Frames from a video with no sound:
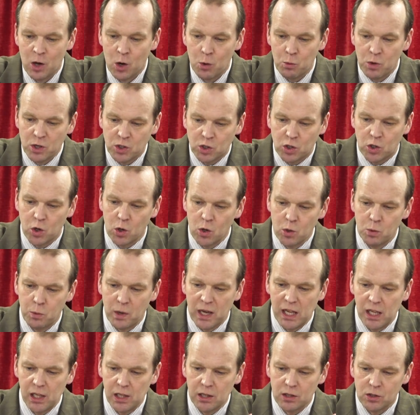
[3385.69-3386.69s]
with
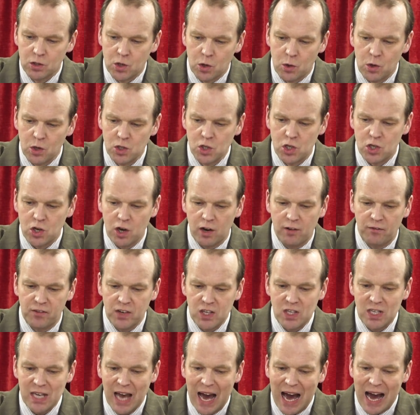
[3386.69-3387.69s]
goodwill, doing service